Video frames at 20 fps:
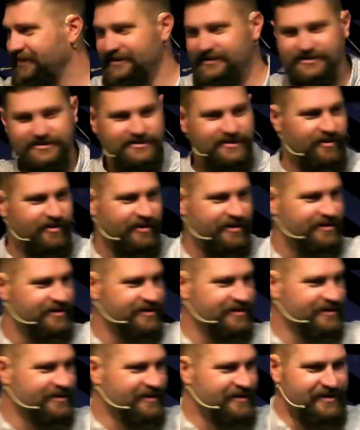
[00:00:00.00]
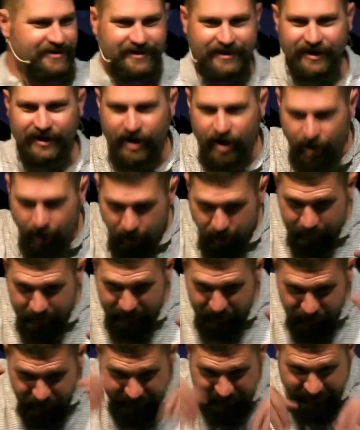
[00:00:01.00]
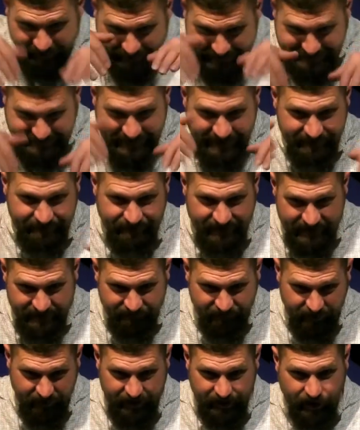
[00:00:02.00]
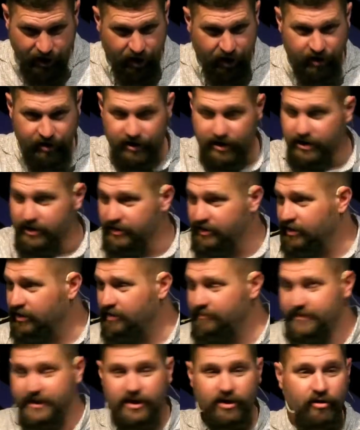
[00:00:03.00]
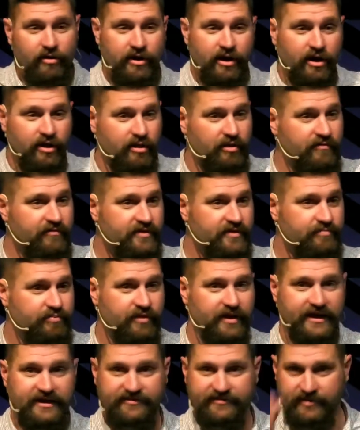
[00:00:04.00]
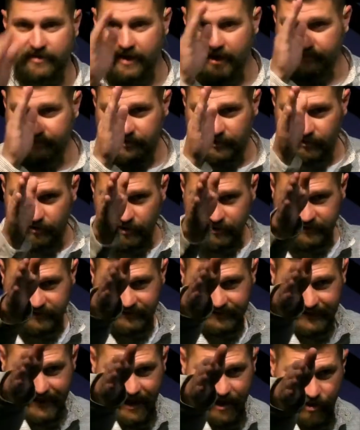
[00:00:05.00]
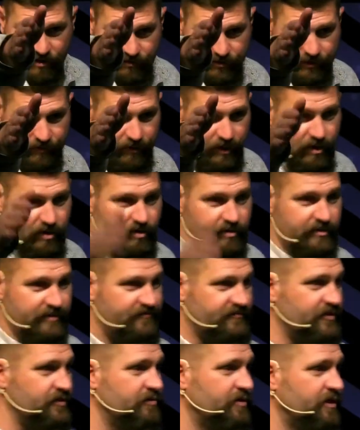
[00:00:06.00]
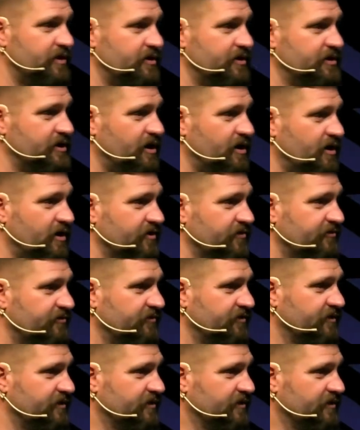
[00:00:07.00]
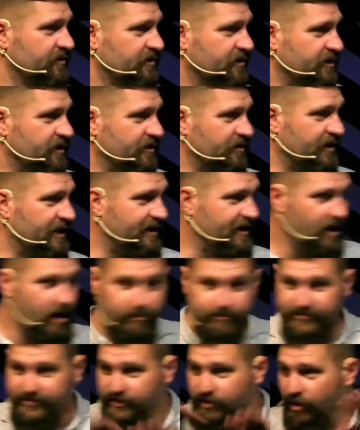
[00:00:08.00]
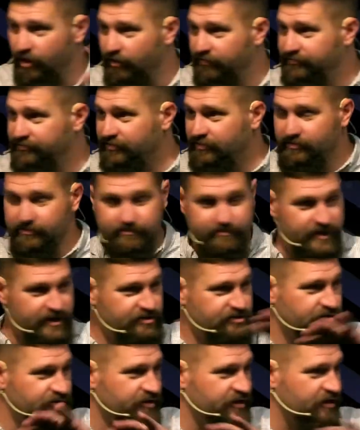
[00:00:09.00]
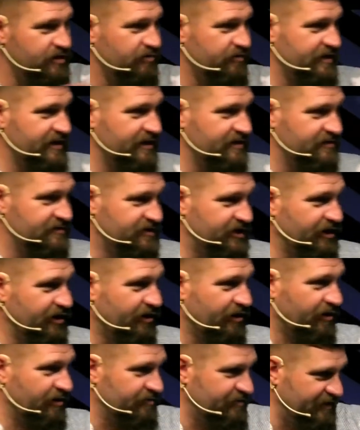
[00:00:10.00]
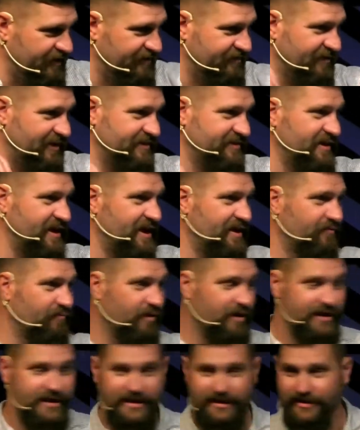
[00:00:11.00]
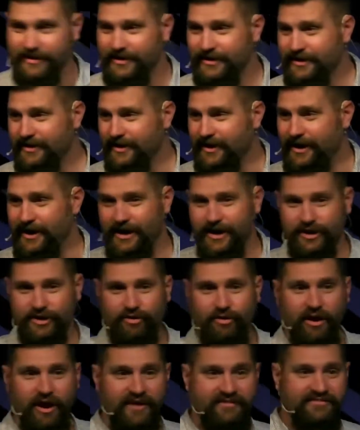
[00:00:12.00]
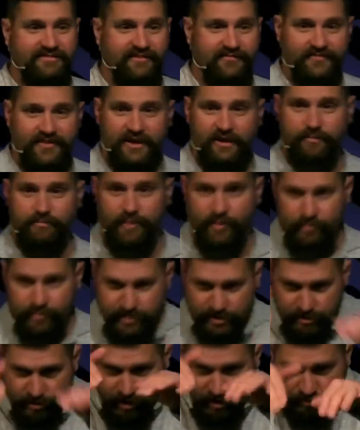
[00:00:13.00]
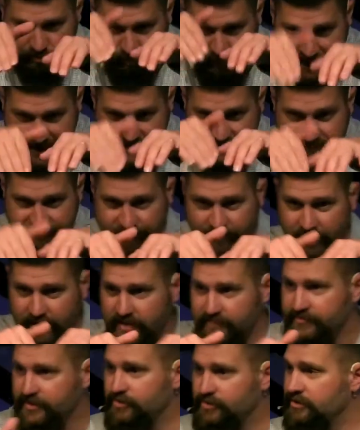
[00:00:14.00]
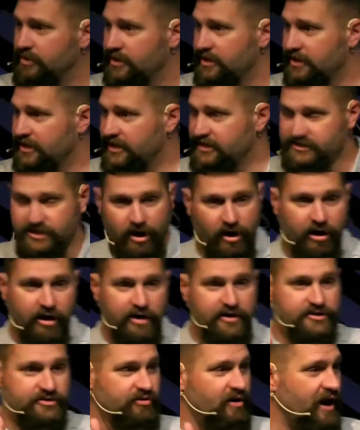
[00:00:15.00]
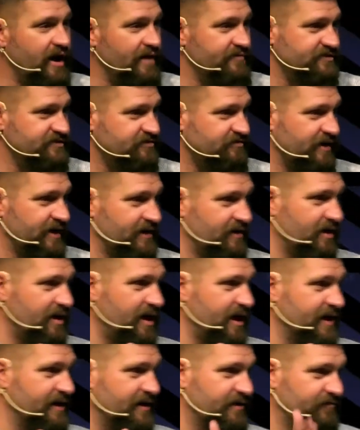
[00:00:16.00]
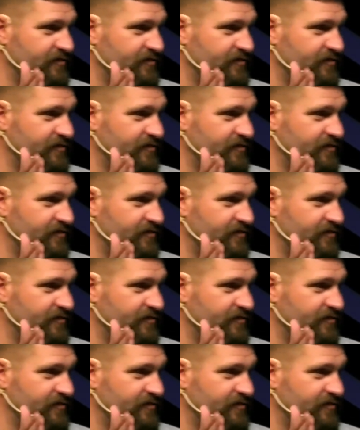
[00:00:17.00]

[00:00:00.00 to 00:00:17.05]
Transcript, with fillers: I just know it. You're going to go home be looking like 10 feet in front of the car. You're going to be going all over the place. You have to look down the road a few hundred yards. You know, that helps you to also make sure you don't hit deer and things like that running uh, across the field. But when you look right in front of you, it's hard to drive a straight line.